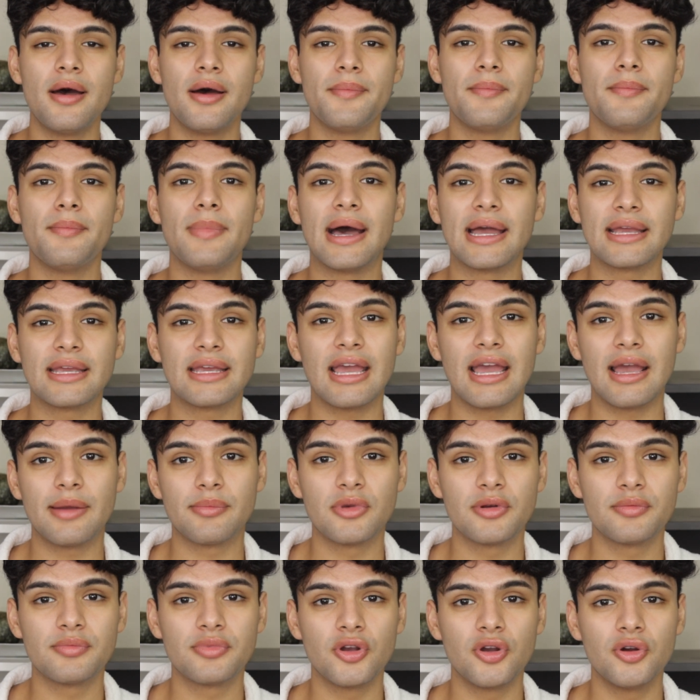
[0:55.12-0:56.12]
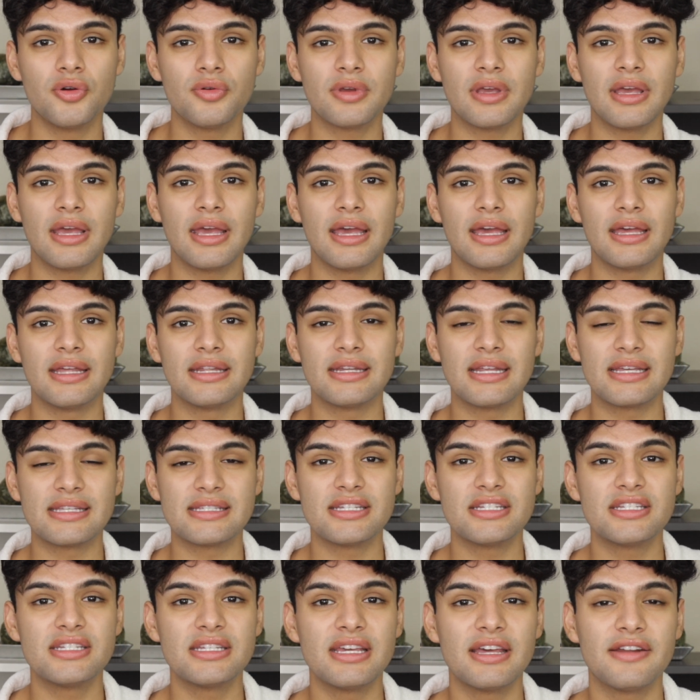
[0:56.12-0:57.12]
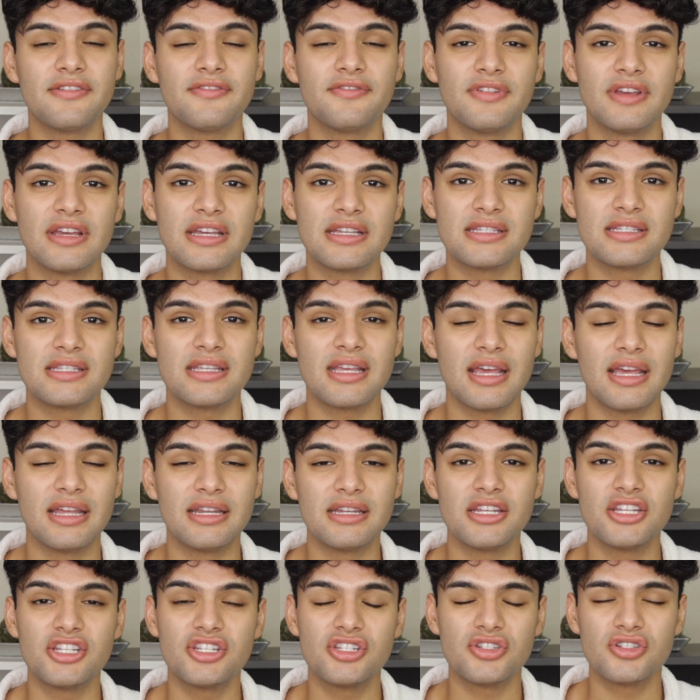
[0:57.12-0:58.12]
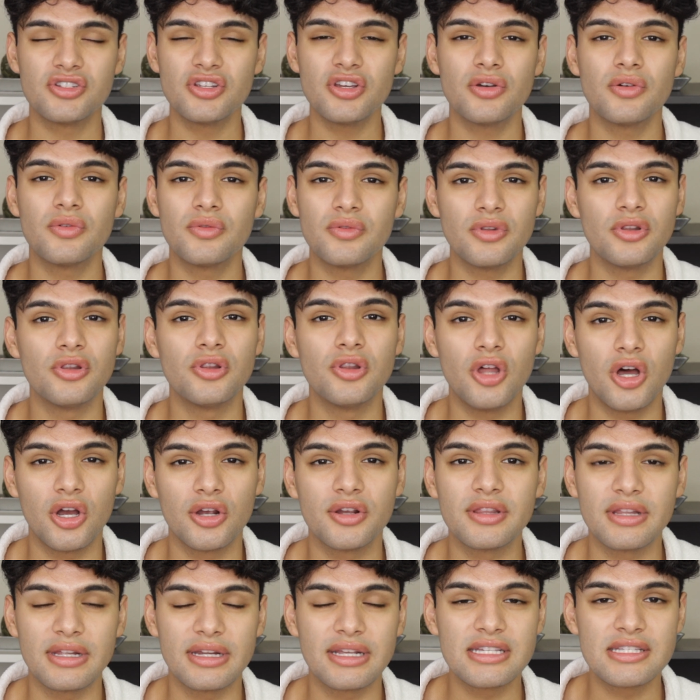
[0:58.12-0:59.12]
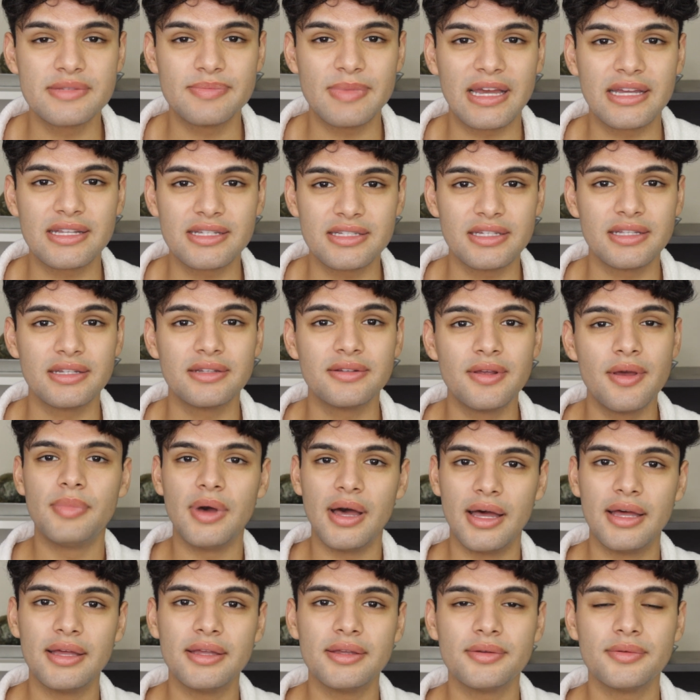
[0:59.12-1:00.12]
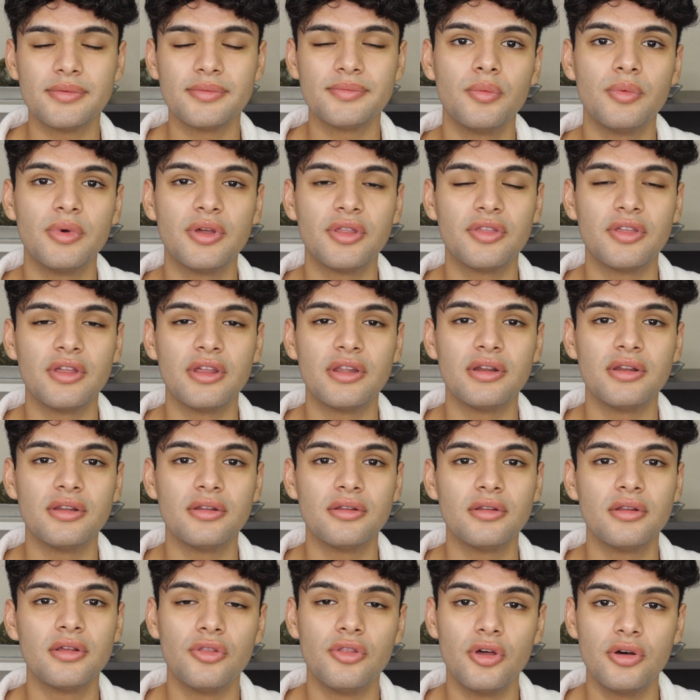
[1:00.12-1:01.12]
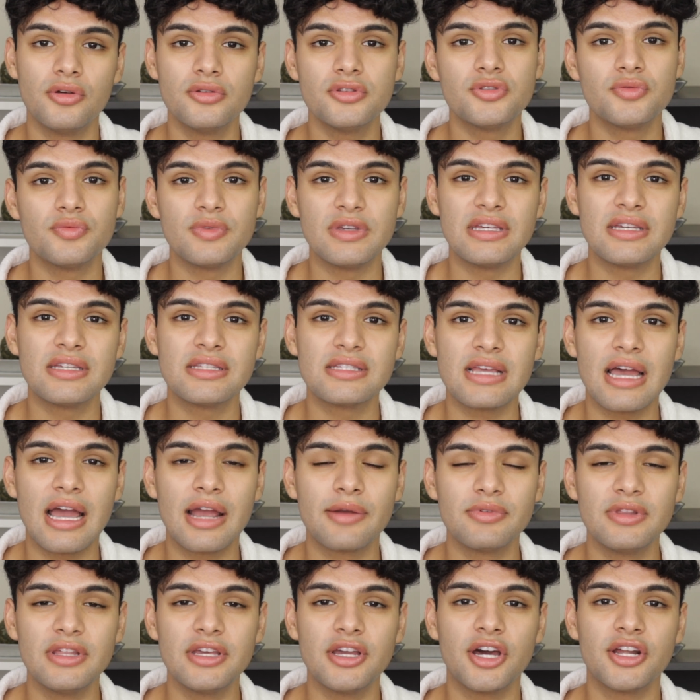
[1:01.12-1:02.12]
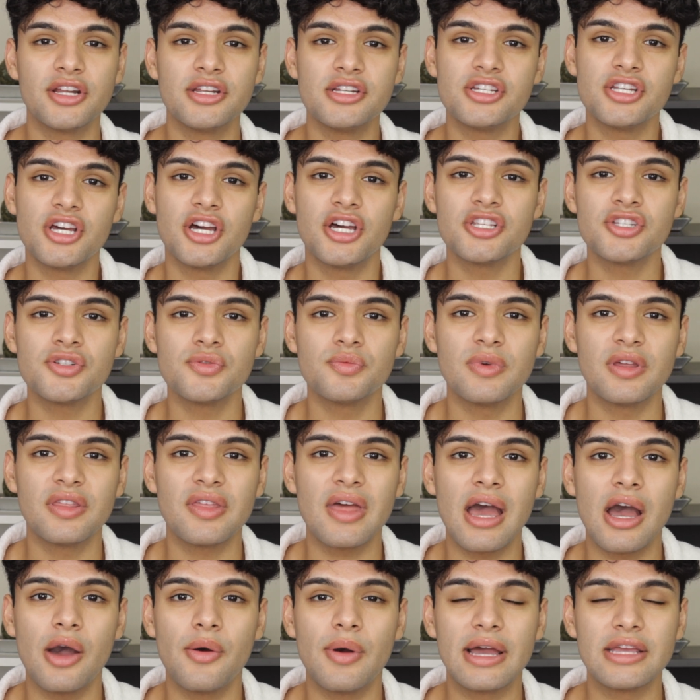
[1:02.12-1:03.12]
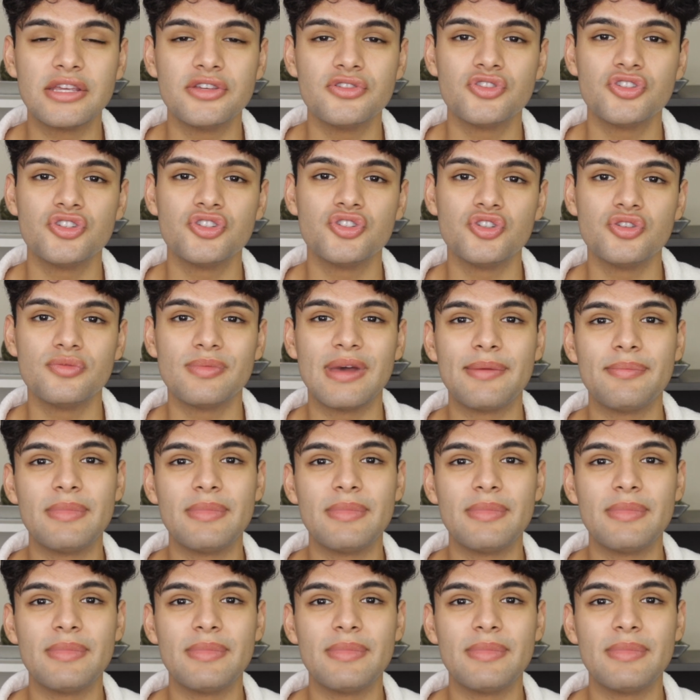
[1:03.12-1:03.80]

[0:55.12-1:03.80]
my camera broke and I sent to get fixed and it just took longer than expected. But within those weeks, I really got in touch with how I used to do my